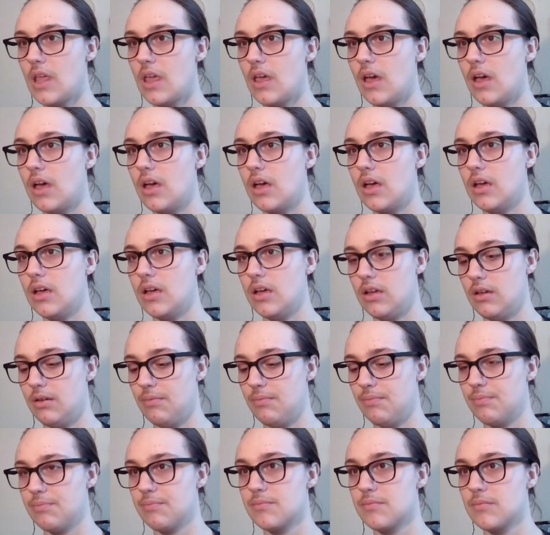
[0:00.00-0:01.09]

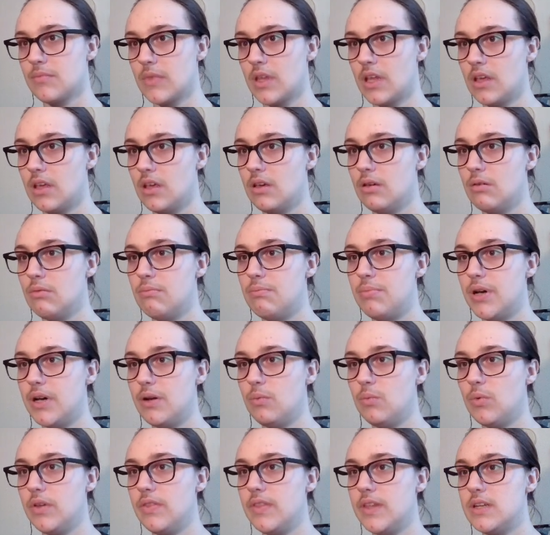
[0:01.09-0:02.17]
But
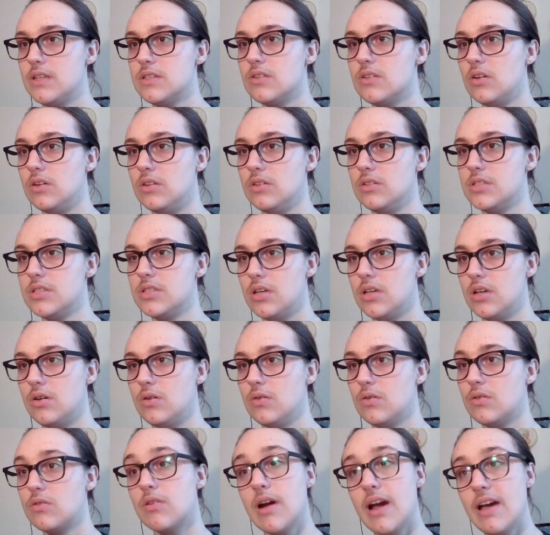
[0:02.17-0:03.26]
one that is
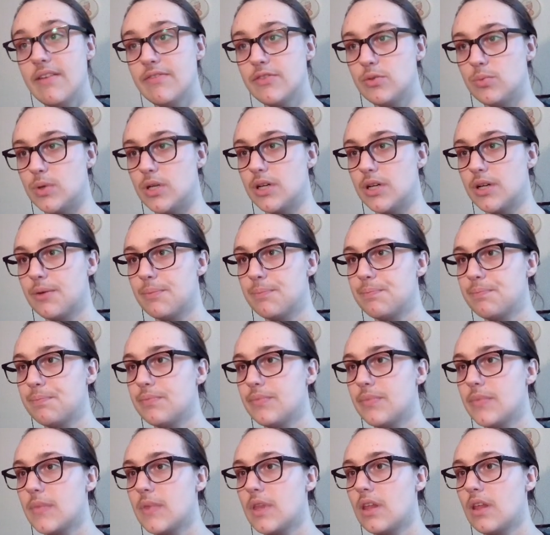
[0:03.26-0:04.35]
also craft work.
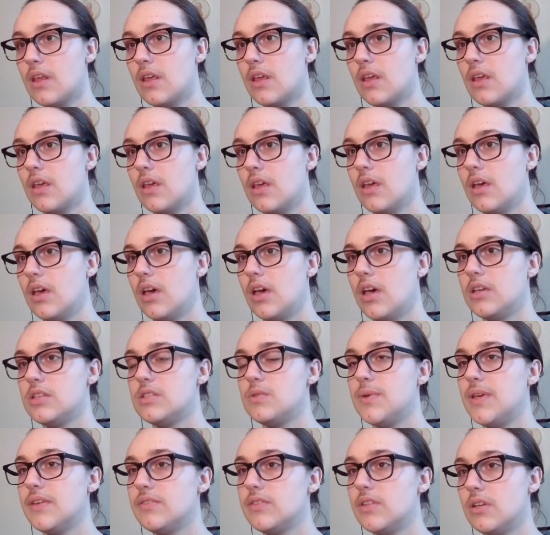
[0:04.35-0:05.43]
So
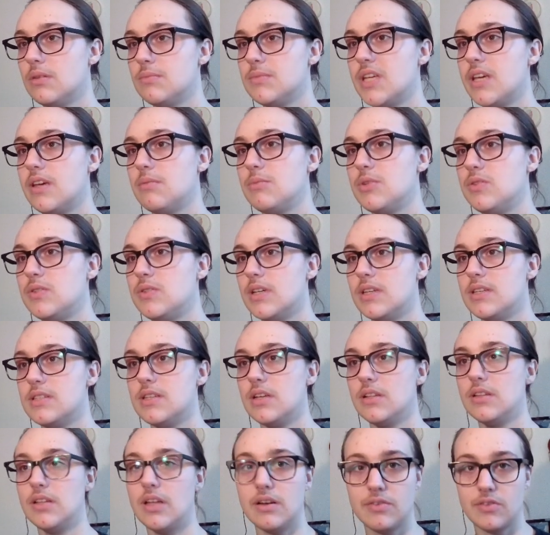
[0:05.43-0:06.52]
we have Tom who does
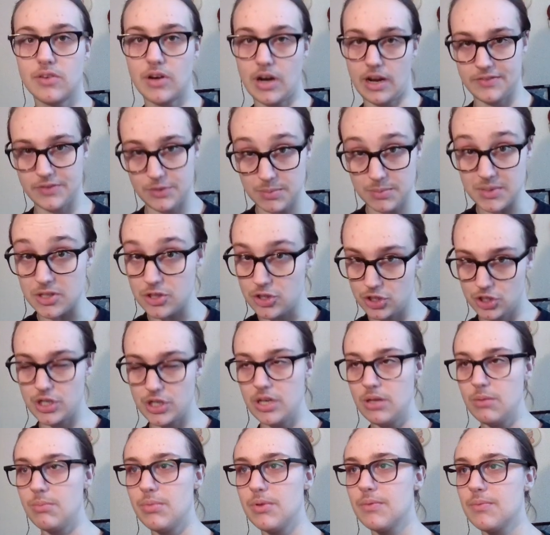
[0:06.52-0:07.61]
a lot of
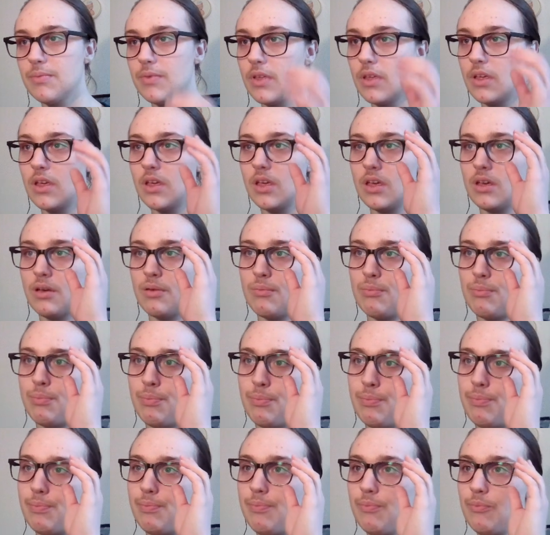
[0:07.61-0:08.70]
craftsmanship,
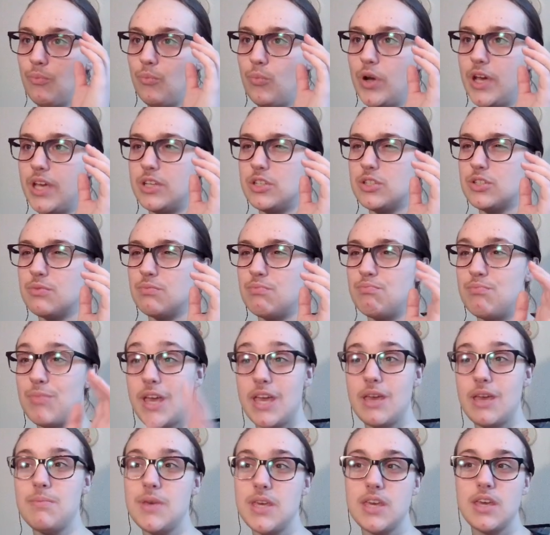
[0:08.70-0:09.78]
which
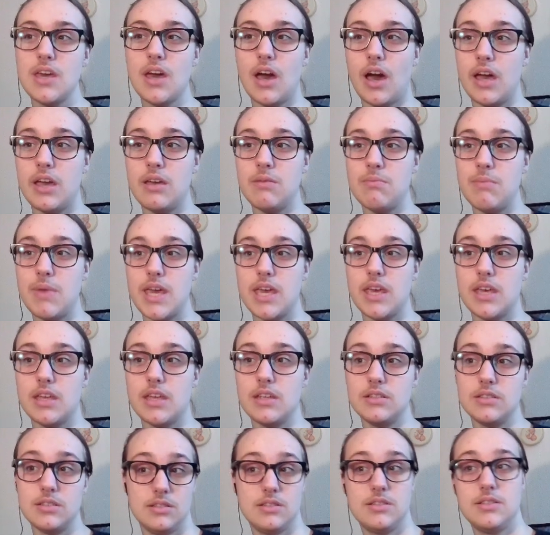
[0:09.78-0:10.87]
maybe I make
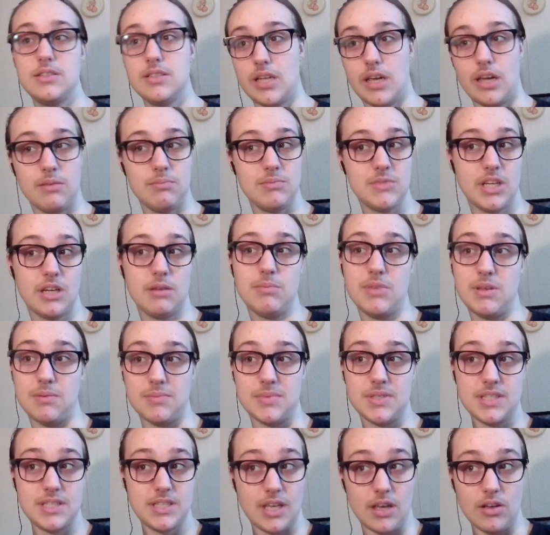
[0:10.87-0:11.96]
it Tom
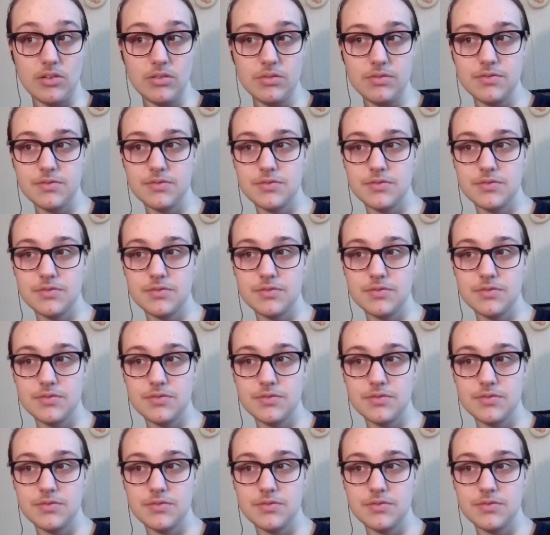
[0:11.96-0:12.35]
himself.